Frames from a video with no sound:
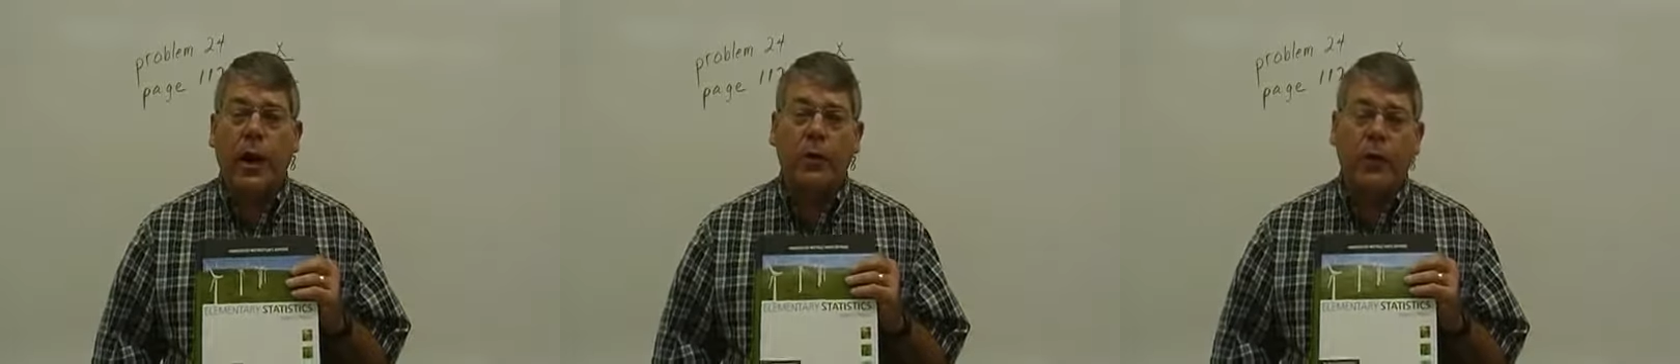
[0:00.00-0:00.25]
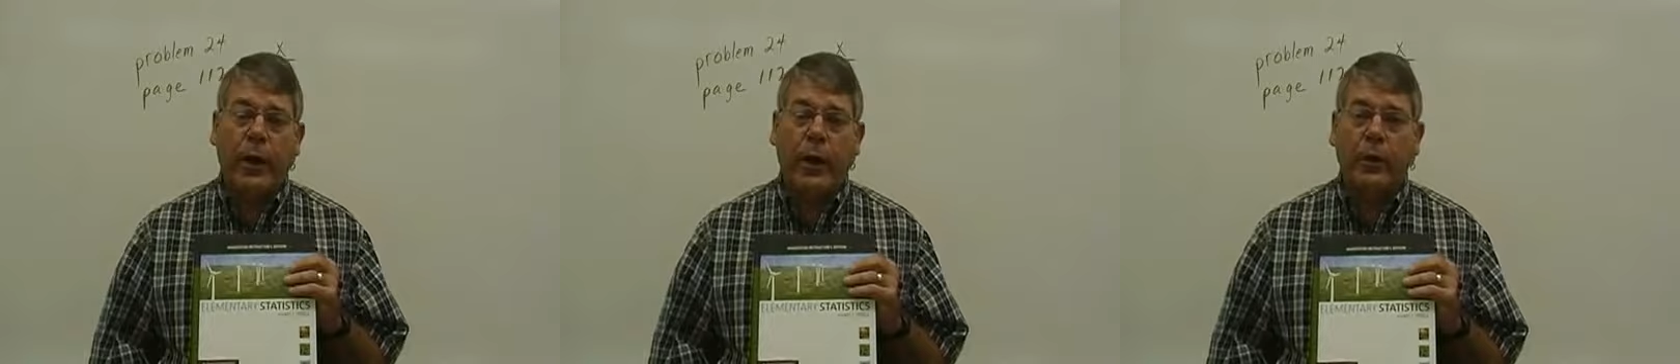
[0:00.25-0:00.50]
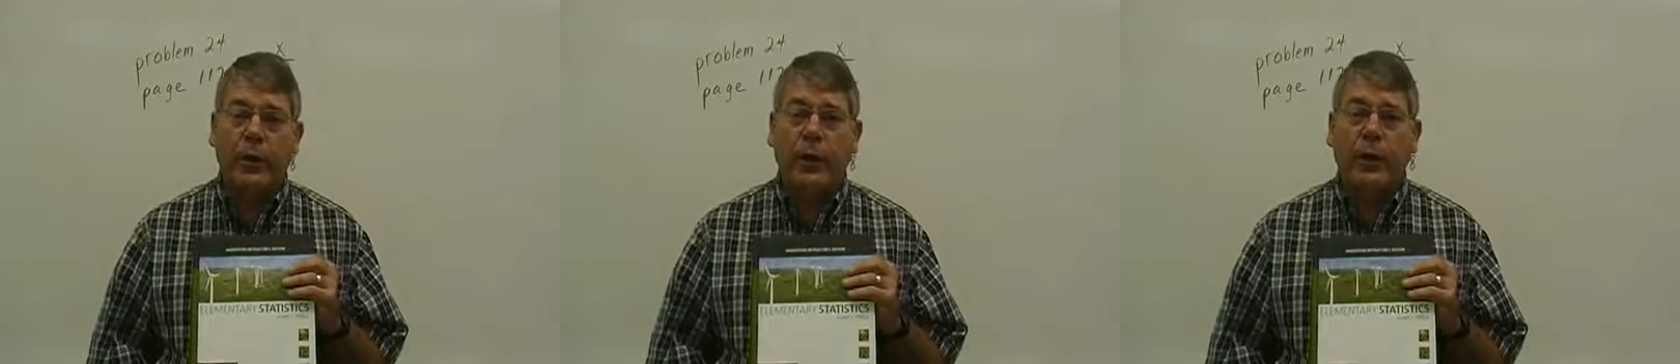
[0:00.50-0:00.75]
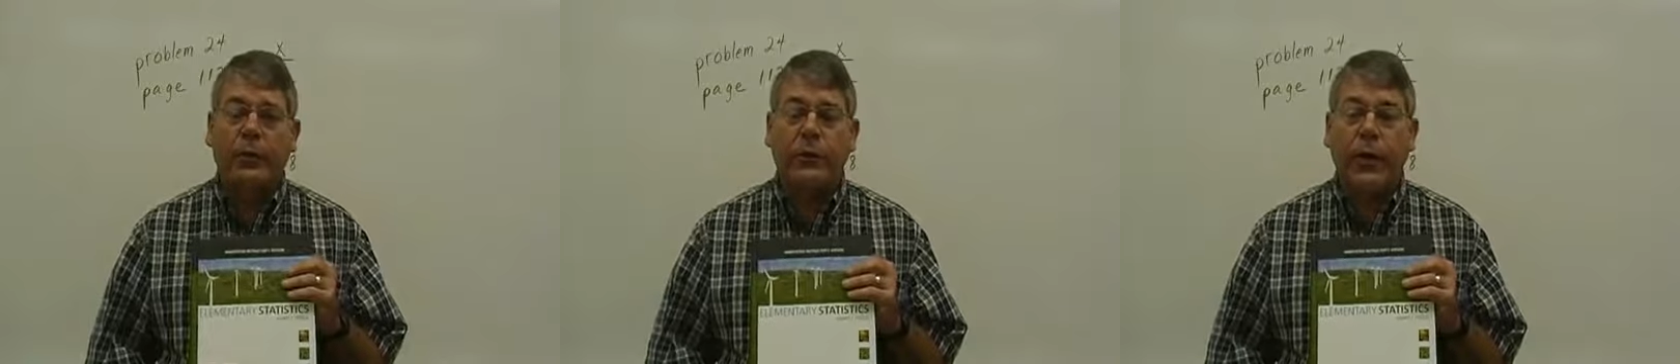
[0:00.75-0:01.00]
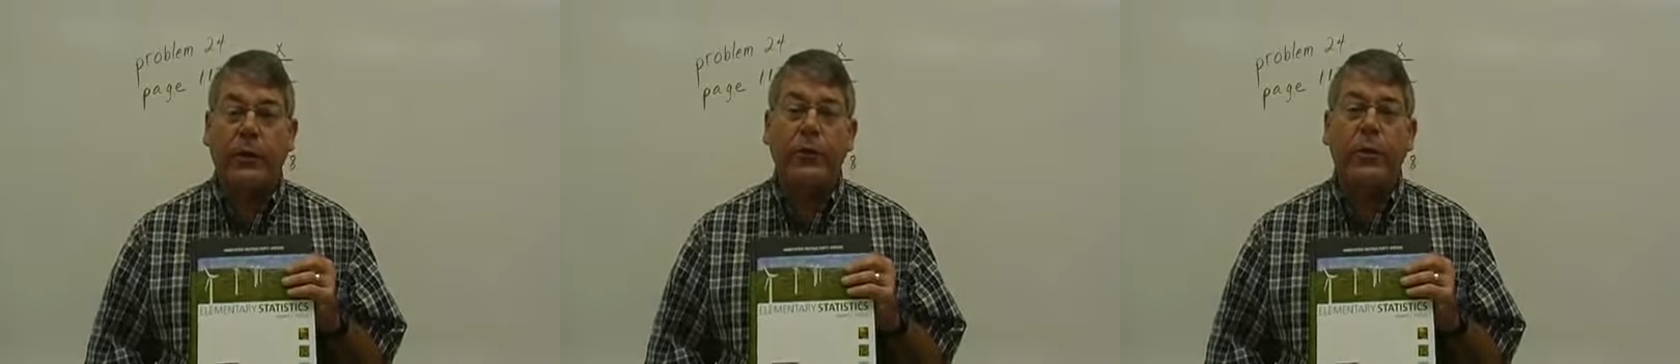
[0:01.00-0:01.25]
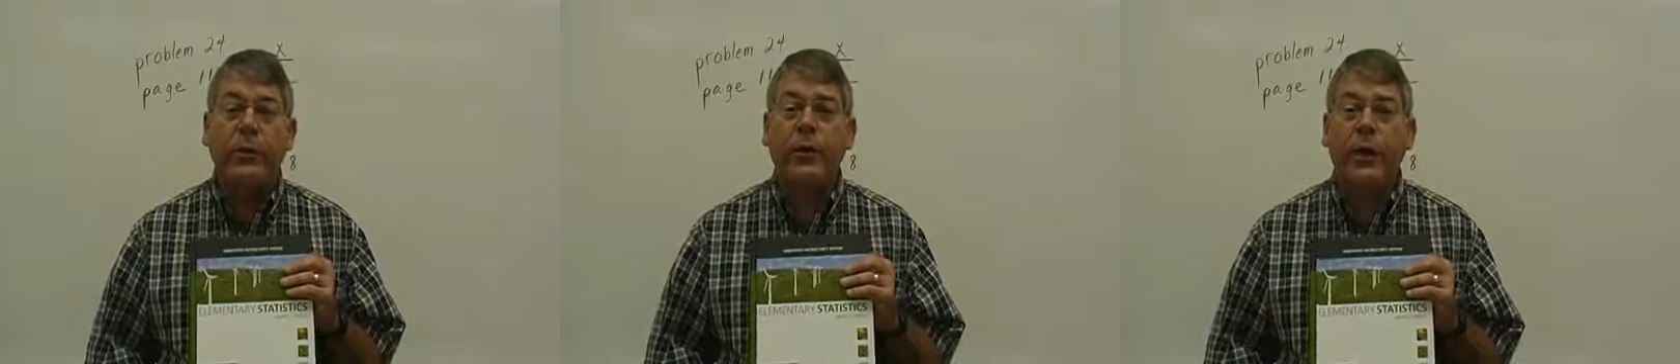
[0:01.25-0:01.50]
how to calculate a
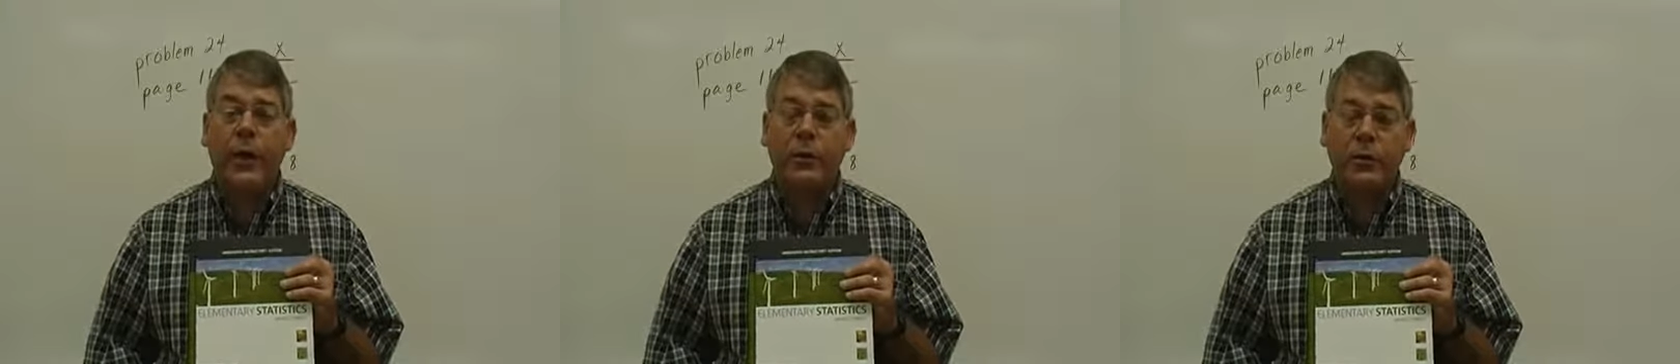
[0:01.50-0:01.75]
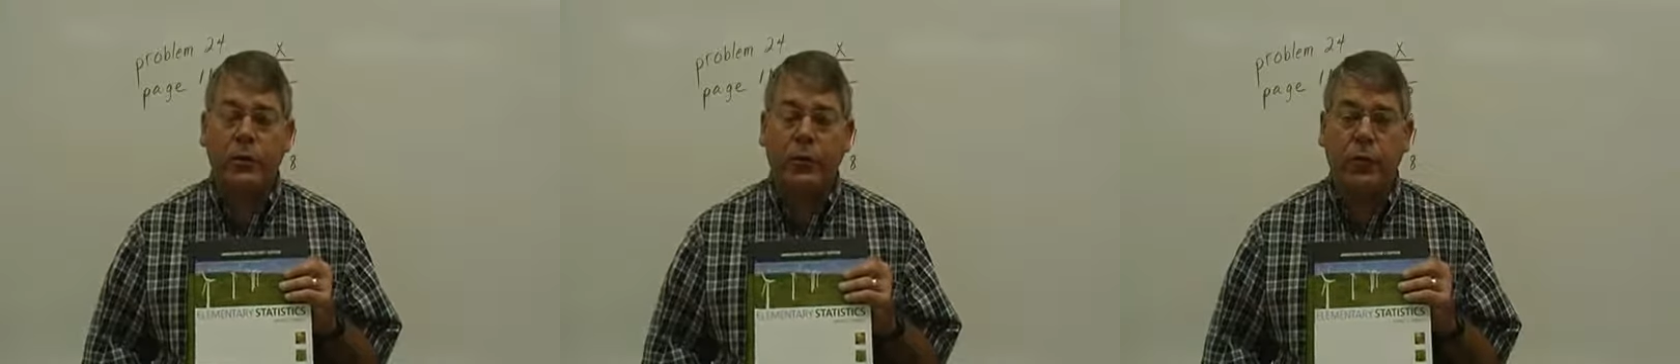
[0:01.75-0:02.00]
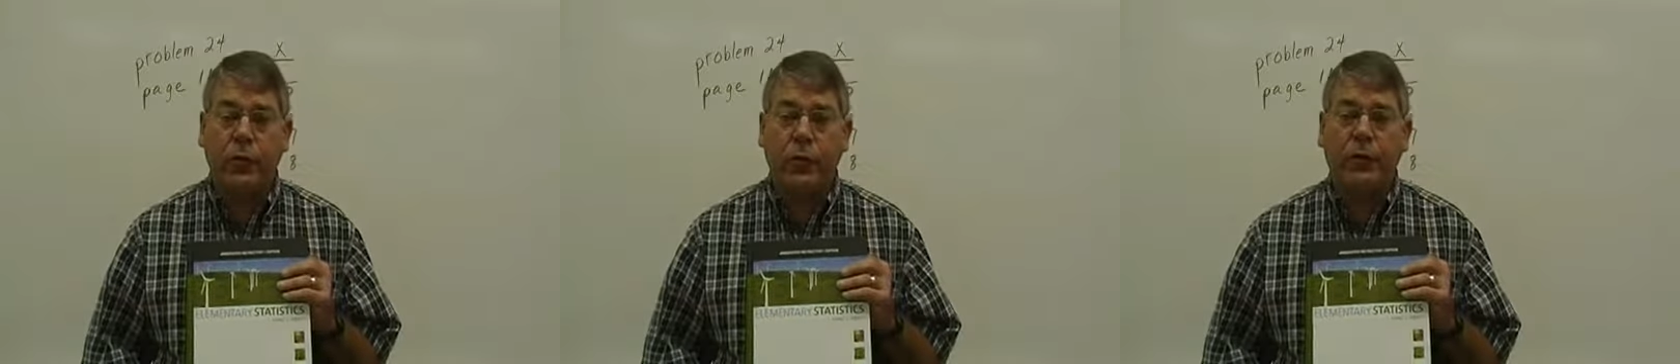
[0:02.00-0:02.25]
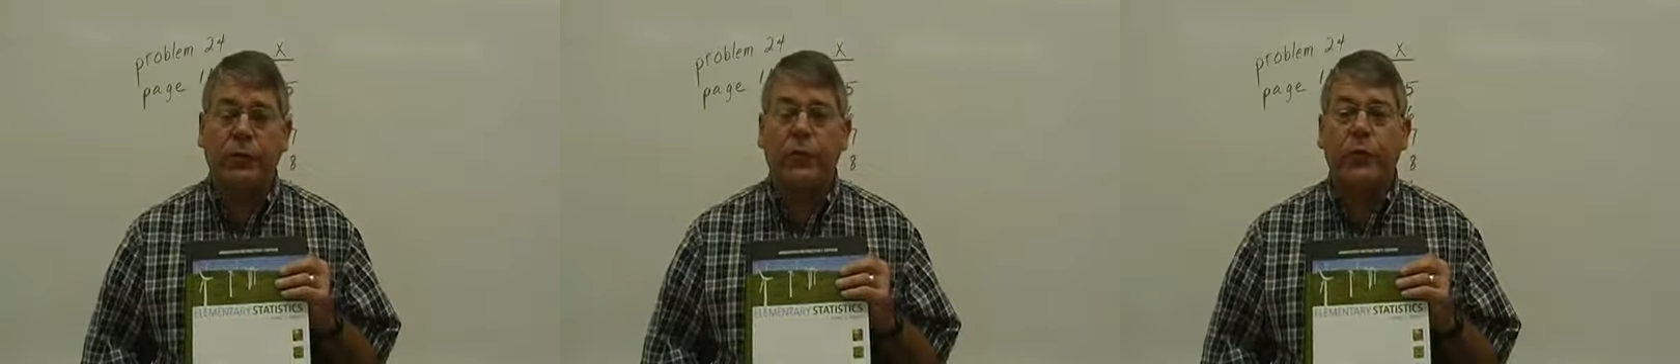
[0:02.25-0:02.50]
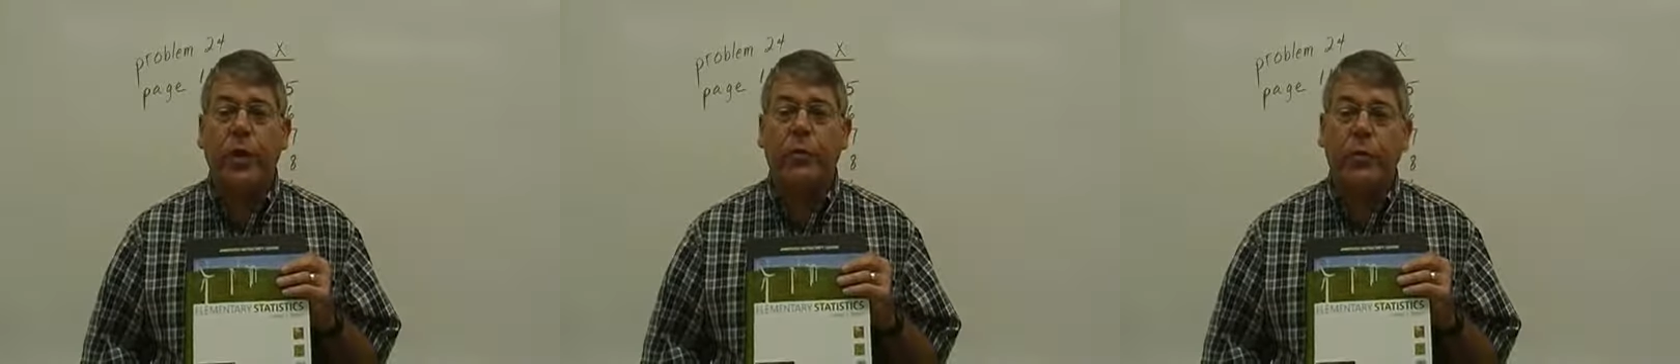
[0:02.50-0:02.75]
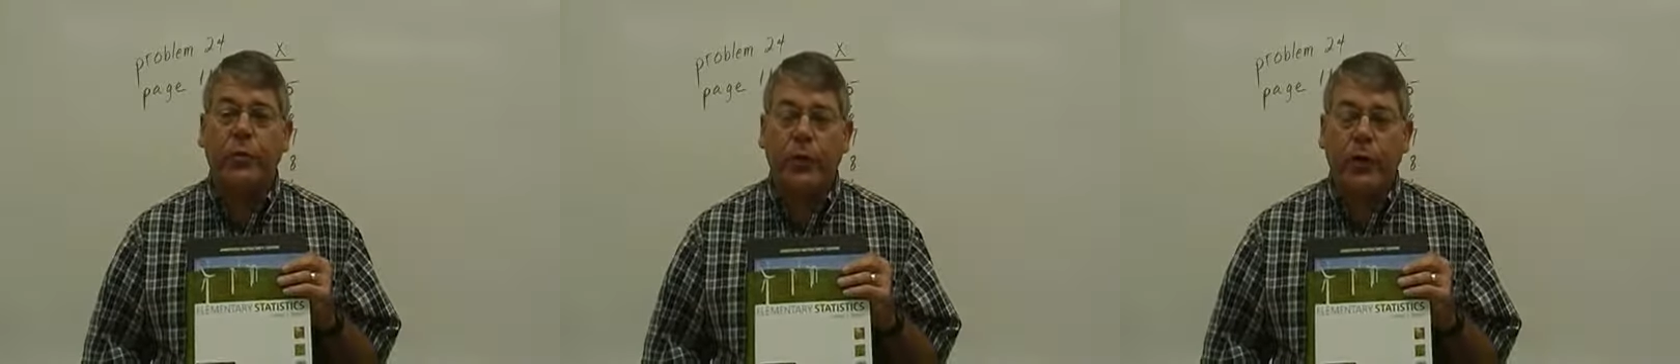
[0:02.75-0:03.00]
standard deviation for a list of
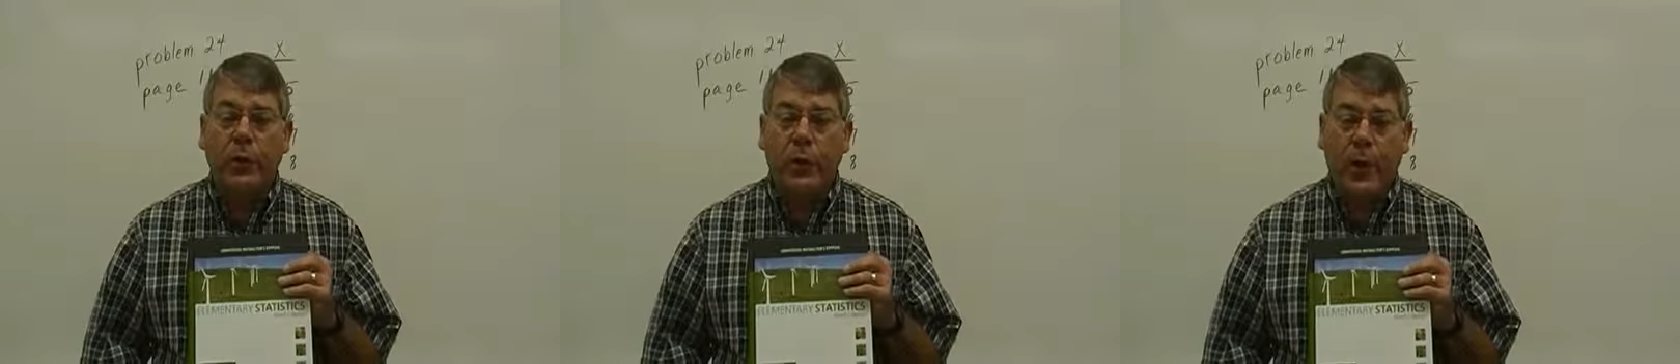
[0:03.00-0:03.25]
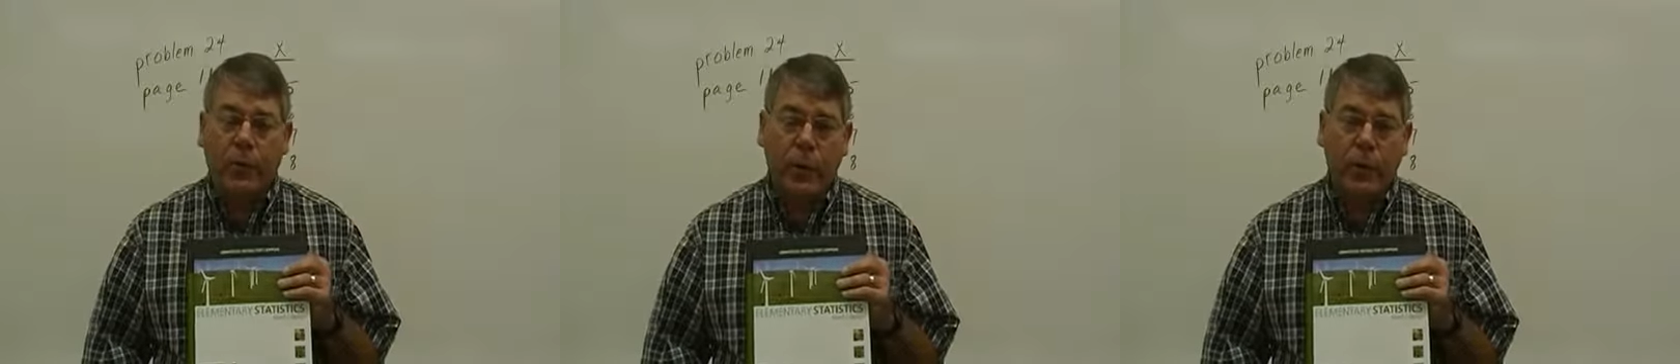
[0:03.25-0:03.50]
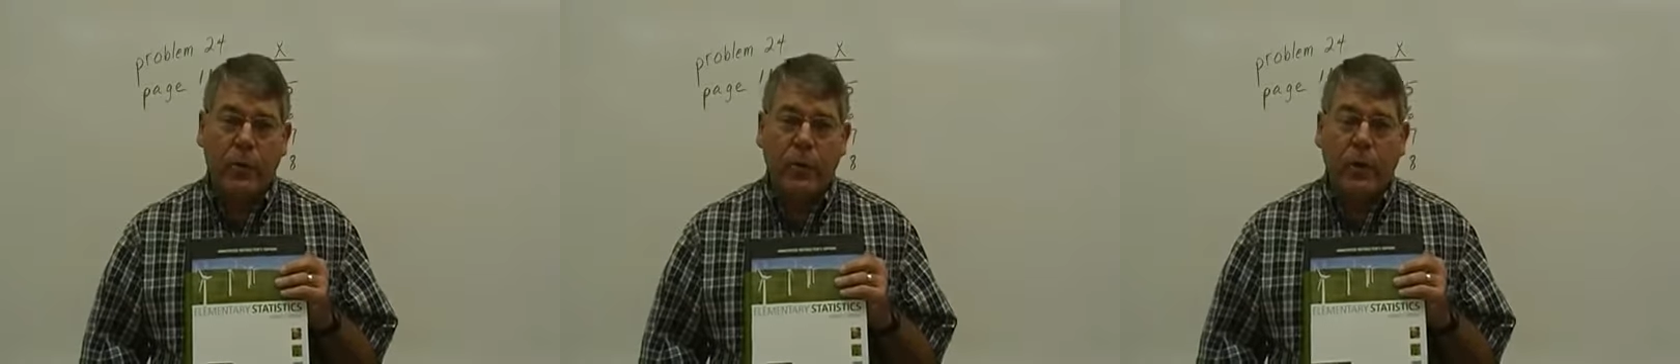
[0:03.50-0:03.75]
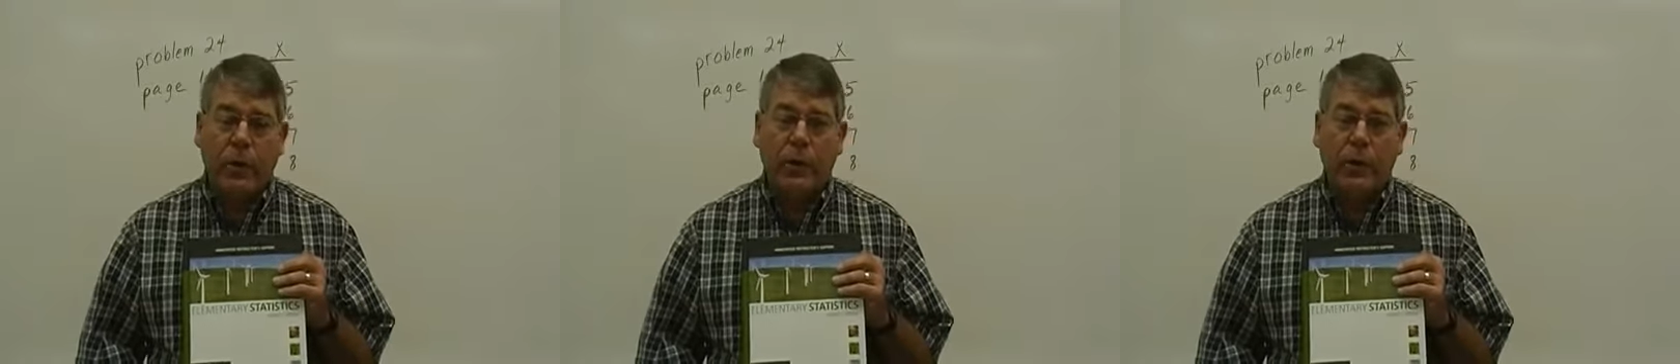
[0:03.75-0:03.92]
numbers like we